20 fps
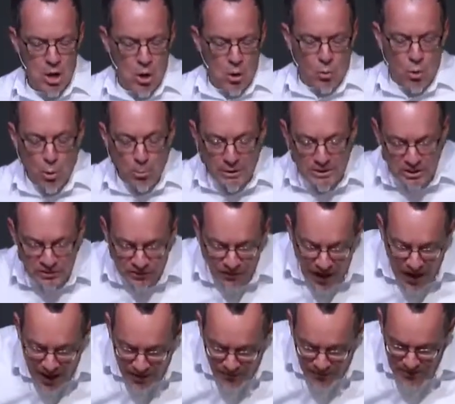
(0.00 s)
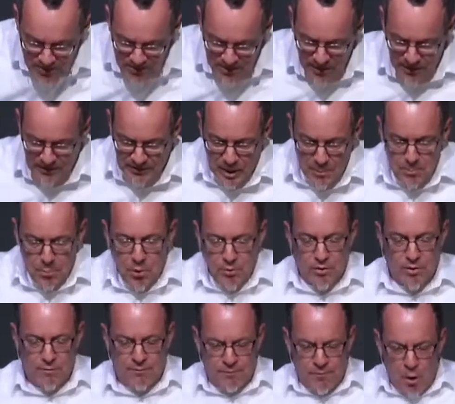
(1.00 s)
Romans 5 and 6, they put
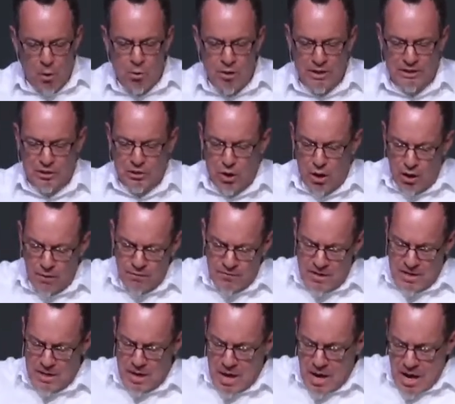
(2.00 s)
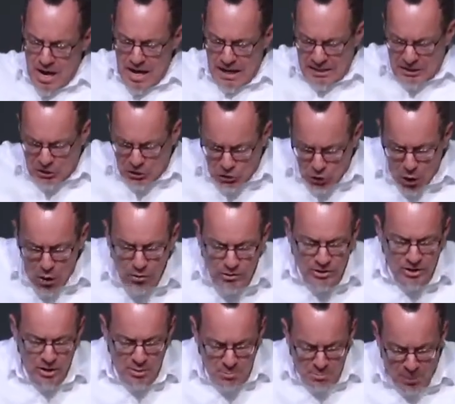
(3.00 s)
the focus on the
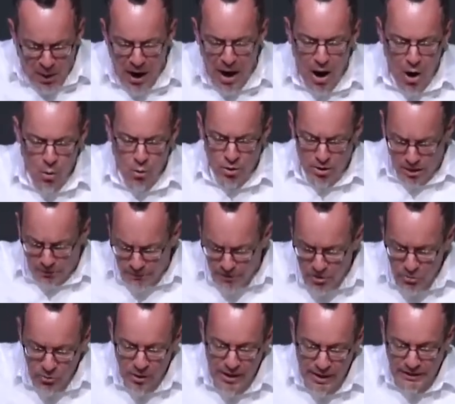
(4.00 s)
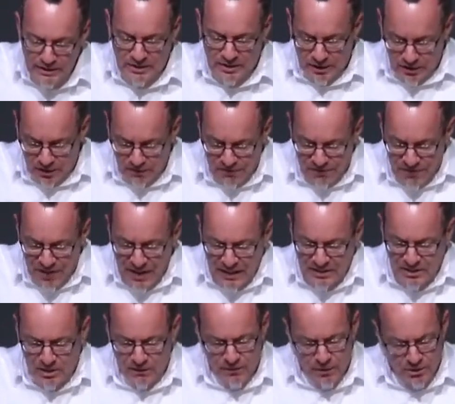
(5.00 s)
exalted power of grace in the
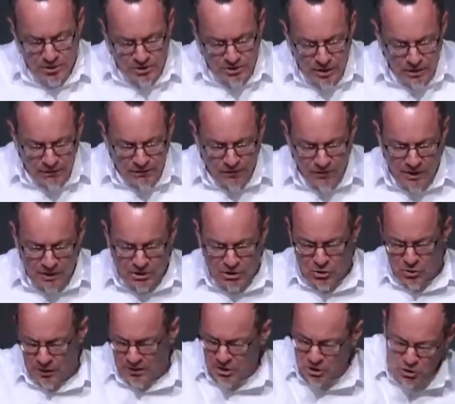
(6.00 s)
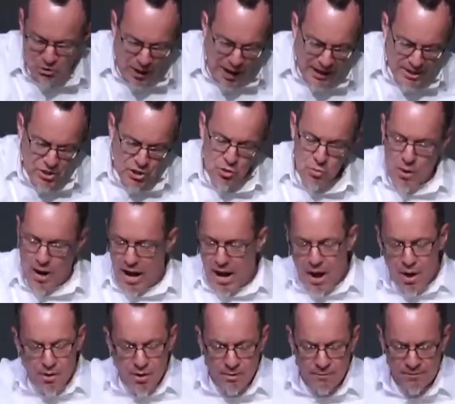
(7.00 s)
face of your sinfulness to extract you
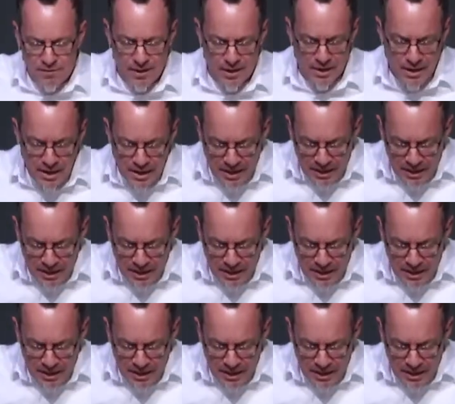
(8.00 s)
out of the